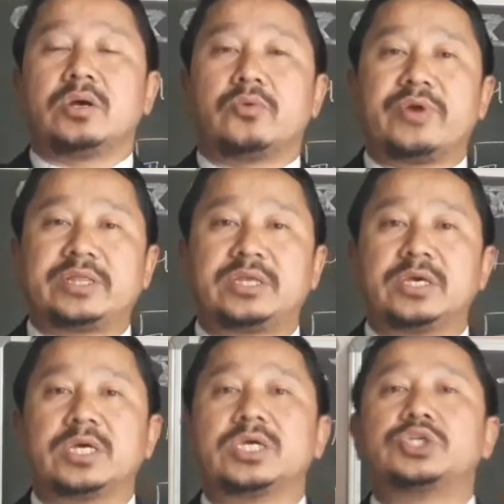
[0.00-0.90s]
with
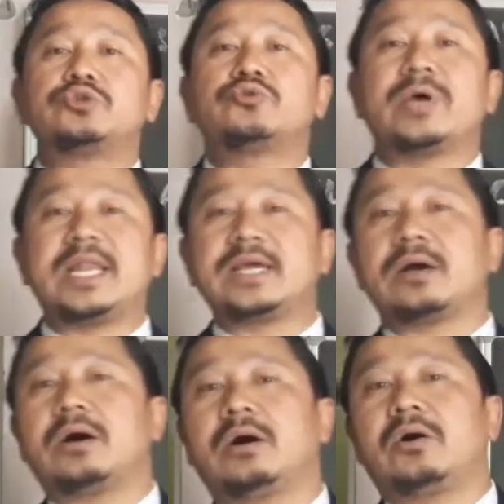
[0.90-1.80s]

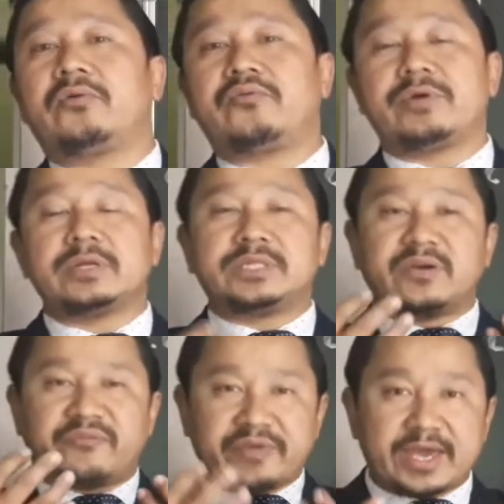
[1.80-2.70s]
swelling of the
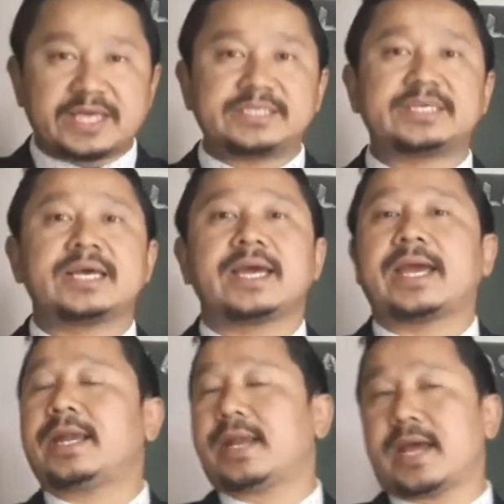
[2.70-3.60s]
face
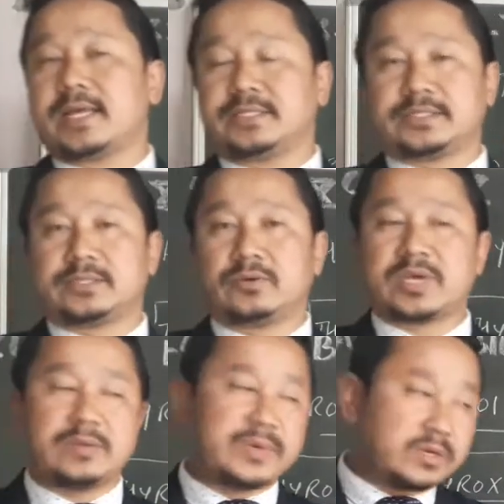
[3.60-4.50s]
and hands.
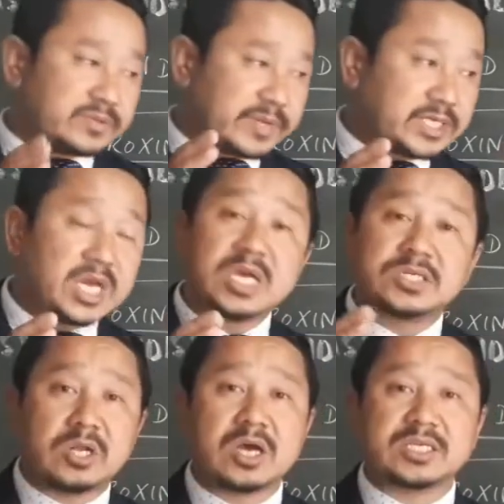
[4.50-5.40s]
Okay, it becomes very
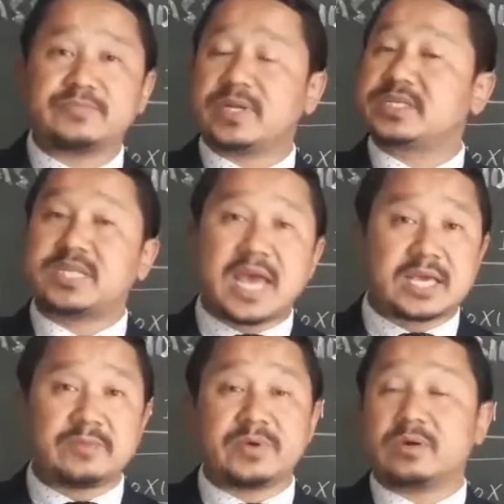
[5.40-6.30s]
sluggish, very
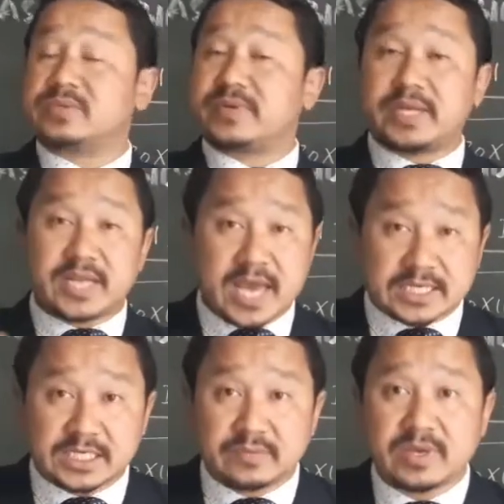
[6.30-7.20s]
slack. It becomes very
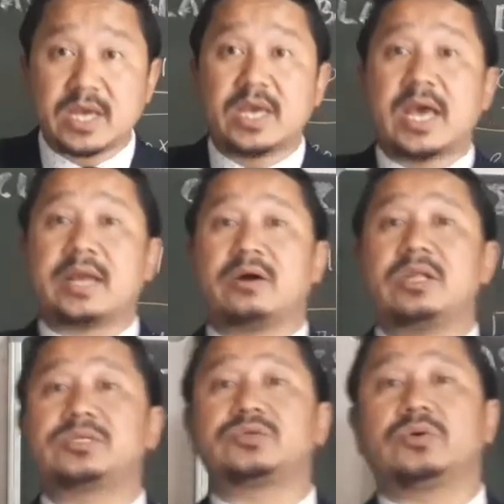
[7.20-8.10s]
inactive, and
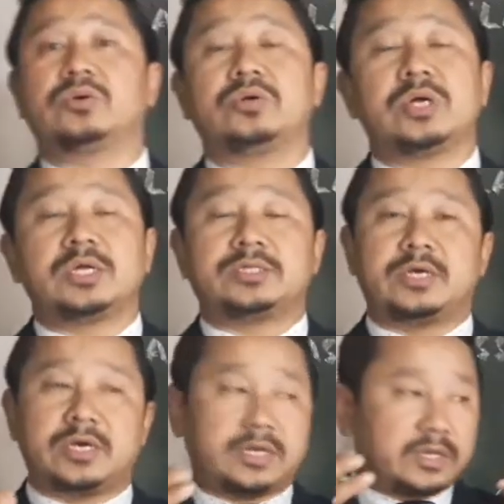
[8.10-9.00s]
also
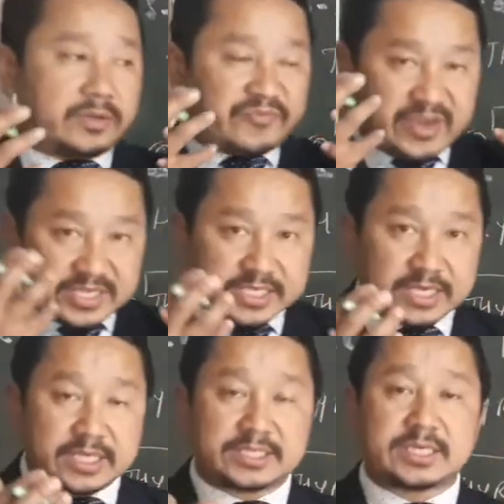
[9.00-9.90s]
the
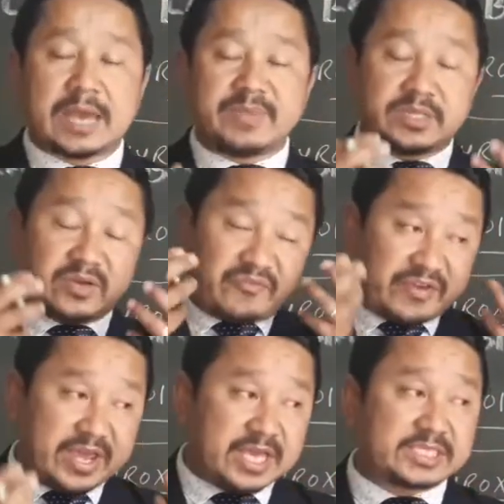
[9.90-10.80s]
face and
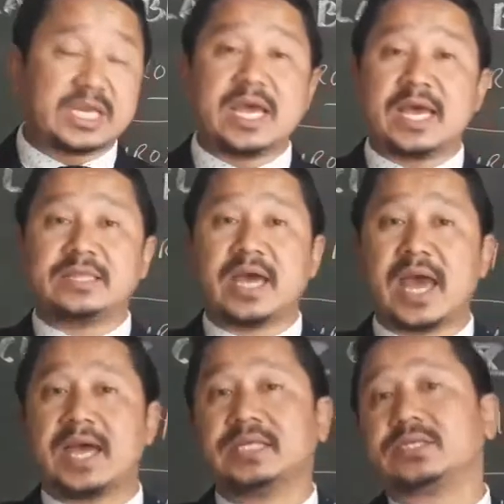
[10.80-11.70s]
the
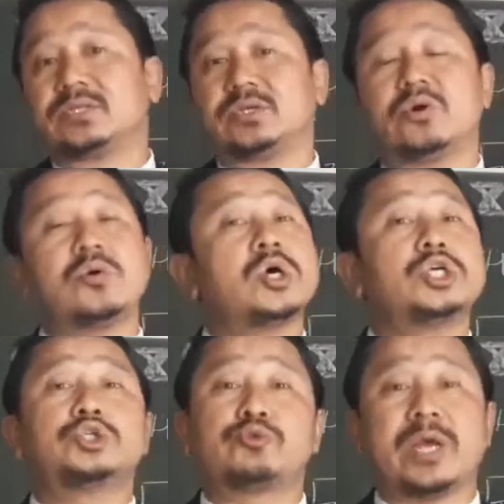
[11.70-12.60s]
hands,
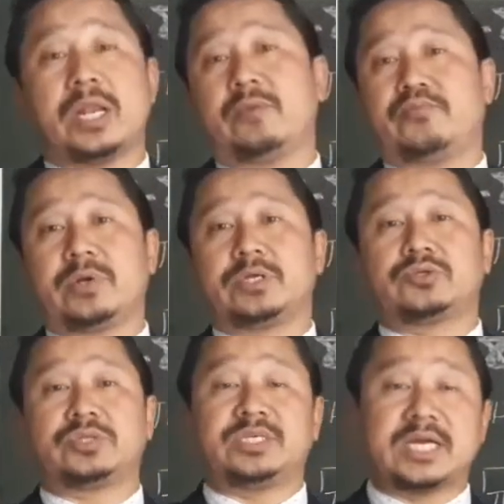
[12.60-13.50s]
swell up.
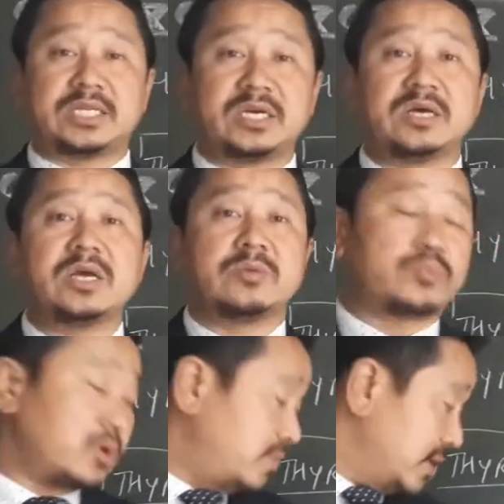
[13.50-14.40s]
So these are the
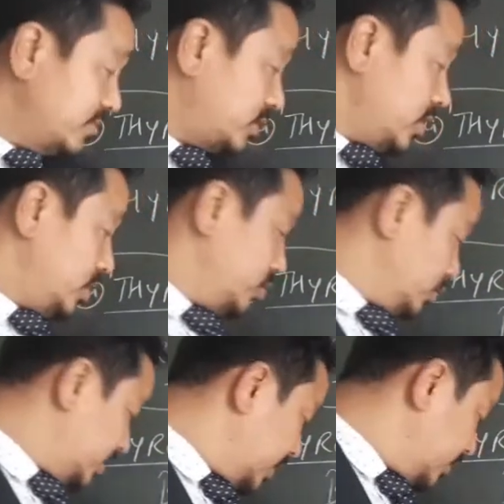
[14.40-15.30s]
problems you
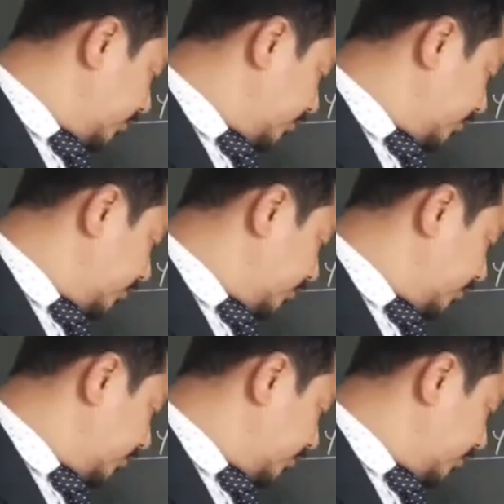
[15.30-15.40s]
see